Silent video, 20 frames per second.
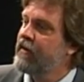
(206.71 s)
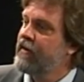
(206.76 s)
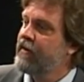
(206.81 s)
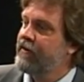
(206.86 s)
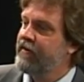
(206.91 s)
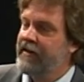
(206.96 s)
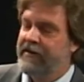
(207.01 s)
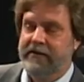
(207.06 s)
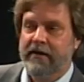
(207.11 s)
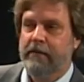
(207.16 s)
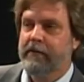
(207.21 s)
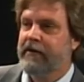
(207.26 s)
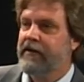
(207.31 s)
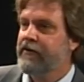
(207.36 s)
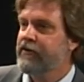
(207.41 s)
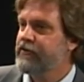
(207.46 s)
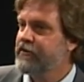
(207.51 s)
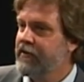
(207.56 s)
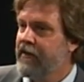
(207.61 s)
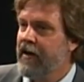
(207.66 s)
they tell me that
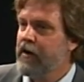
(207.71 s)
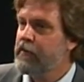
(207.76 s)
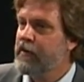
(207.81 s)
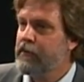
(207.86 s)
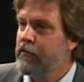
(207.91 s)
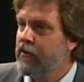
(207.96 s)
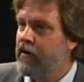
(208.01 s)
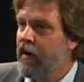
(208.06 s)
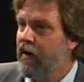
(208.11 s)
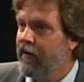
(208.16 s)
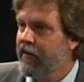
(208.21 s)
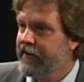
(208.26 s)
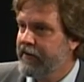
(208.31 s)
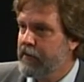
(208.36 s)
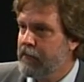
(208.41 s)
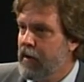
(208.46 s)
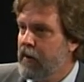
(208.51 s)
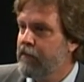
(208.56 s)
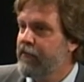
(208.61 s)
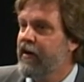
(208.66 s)
there's a lot of people calling
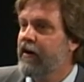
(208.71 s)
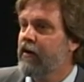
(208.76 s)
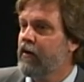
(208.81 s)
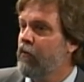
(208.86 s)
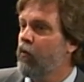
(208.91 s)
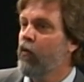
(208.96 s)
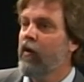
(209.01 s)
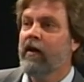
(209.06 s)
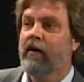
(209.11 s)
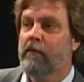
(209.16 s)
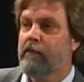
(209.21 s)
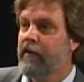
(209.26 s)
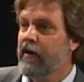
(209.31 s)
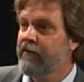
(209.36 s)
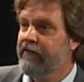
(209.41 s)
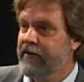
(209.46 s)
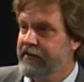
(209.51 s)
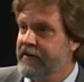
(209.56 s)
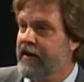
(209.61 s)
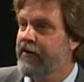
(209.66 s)
them up that are well above
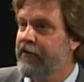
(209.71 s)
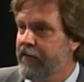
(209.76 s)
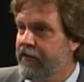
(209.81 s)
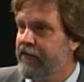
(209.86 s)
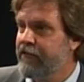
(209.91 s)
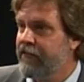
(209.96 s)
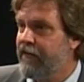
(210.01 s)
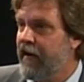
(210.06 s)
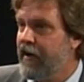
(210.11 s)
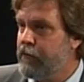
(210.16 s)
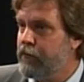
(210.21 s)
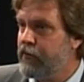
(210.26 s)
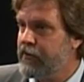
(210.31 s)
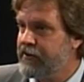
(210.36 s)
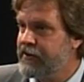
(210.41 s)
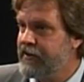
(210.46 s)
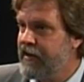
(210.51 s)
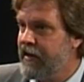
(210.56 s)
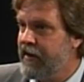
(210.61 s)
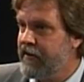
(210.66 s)
this
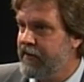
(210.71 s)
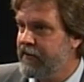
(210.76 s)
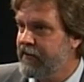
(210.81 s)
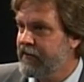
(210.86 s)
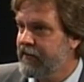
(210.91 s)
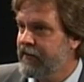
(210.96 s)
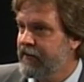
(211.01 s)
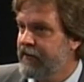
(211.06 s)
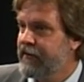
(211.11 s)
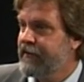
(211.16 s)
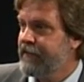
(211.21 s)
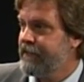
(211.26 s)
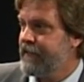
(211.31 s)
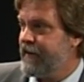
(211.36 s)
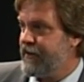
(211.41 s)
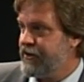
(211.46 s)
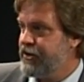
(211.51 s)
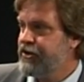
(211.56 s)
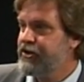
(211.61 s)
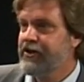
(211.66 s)
105%. In
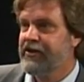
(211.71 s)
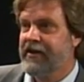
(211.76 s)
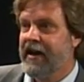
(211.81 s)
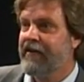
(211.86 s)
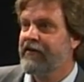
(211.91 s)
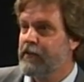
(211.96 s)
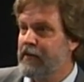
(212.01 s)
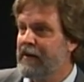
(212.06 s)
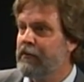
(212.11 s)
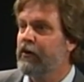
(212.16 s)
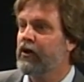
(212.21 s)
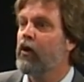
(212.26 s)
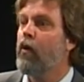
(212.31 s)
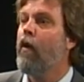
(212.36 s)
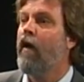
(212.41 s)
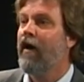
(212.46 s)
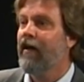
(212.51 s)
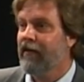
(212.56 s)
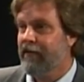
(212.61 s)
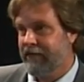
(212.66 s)
addition, you have to be able to
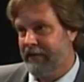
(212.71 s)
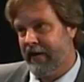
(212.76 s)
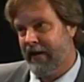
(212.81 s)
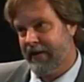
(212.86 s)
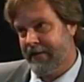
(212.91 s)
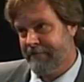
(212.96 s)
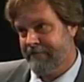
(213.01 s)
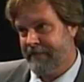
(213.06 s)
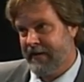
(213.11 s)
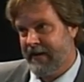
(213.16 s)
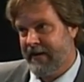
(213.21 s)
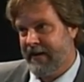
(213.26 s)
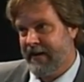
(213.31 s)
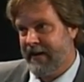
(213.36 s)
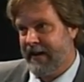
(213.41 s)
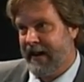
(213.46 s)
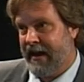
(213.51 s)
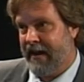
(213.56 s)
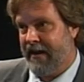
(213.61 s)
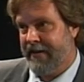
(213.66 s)
qualify.
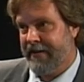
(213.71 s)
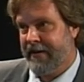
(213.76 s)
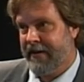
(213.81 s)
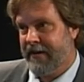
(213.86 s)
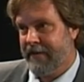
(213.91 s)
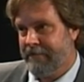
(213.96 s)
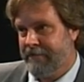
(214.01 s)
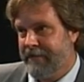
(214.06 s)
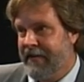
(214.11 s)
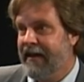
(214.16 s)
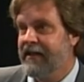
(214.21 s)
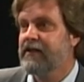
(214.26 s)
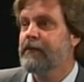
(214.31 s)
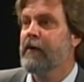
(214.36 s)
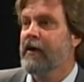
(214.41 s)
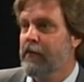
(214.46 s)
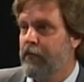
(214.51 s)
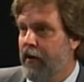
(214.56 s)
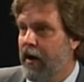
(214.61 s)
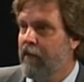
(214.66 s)
And that's been
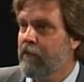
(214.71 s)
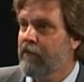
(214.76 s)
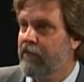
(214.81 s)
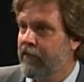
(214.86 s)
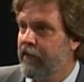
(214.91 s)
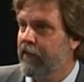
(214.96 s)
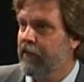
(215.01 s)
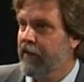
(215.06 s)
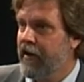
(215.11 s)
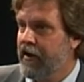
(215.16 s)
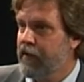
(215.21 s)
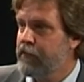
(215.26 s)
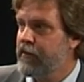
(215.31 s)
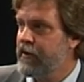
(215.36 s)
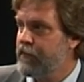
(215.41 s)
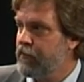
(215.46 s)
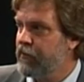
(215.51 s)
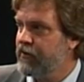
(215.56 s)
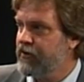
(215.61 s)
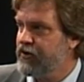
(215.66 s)
a problem for a lot of
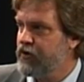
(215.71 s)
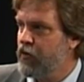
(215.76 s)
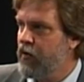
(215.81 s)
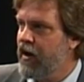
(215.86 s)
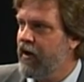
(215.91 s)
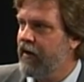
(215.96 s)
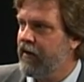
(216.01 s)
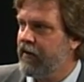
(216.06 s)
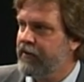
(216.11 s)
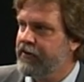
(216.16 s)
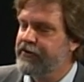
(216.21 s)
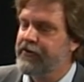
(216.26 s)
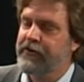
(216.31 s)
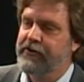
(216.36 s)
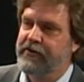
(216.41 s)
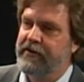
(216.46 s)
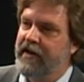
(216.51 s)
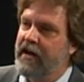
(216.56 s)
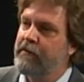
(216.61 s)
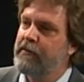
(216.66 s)
people as well. So there's a
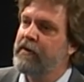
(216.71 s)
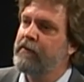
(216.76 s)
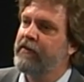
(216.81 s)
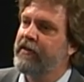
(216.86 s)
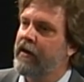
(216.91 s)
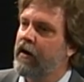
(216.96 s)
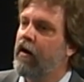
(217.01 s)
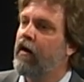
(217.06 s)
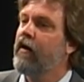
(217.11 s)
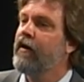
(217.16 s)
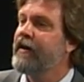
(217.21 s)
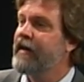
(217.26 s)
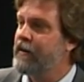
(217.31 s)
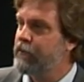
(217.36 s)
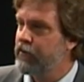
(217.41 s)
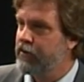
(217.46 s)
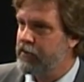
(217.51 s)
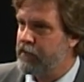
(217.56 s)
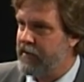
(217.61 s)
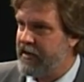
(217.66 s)
lot of people that aren't
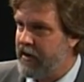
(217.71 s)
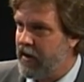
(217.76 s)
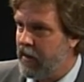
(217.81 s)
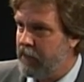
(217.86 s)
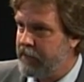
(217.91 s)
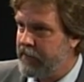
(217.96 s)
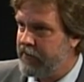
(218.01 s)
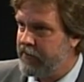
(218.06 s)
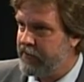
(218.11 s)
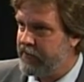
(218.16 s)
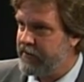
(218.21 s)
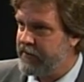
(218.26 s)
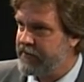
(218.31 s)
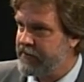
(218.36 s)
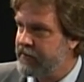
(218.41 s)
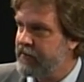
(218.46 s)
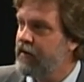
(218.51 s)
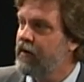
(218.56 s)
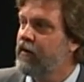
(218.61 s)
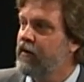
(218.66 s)
able to be helped under
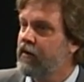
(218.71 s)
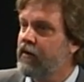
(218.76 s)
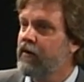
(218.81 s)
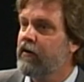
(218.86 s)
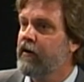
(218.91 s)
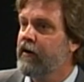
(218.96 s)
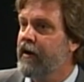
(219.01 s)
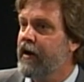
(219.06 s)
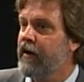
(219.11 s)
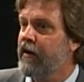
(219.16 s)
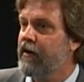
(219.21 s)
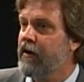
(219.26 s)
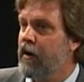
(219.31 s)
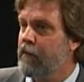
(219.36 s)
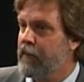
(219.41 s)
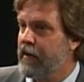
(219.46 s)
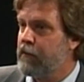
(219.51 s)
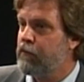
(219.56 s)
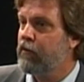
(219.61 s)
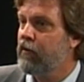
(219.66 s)
this current
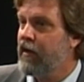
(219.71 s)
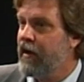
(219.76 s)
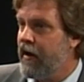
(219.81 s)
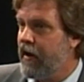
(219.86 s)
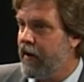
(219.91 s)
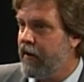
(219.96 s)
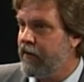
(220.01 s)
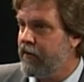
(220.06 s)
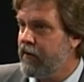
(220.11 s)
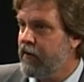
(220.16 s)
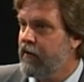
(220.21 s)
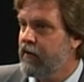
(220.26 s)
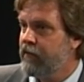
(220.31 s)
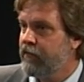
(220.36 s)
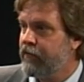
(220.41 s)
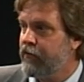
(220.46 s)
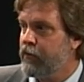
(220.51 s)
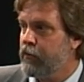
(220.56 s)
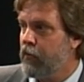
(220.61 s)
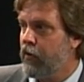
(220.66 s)
economic plan
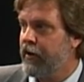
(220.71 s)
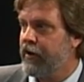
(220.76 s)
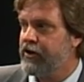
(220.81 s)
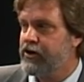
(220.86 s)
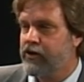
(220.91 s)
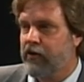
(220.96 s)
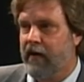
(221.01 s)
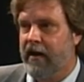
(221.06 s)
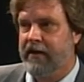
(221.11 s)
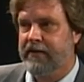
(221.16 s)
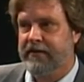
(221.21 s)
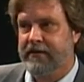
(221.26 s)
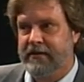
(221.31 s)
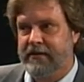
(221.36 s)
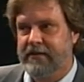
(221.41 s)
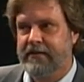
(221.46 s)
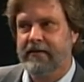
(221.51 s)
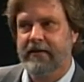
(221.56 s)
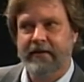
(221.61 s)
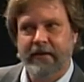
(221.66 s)
for the mortgage
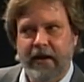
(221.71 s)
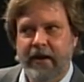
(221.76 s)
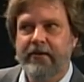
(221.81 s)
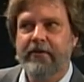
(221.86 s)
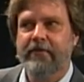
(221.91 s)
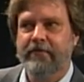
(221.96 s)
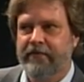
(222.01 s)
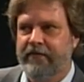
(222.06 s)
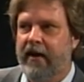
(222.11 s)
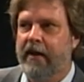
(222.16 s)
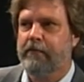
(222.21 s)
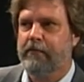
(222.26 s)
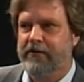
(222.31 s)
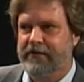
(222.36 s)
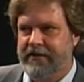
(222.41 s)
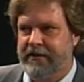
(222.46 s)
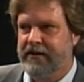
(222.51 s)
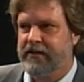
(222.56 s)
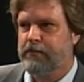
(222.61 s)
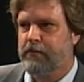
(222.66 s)
crisis. And the
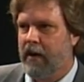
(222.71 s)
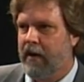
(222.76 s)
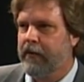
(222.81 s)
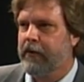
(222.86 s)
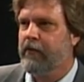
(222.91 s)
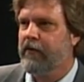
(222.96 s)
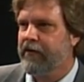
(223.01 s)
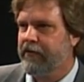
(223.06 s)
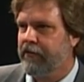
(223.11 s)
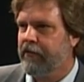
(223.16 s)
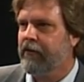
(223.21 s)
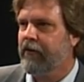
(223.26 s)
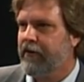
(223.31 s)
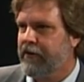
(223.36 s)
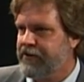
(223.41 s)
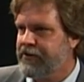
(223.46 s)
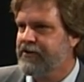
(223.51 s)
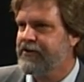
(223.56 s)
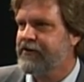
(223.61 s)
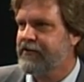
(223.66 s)
105% is probably one of the
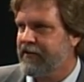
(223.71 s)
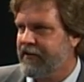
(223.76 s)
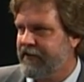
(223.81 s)
largest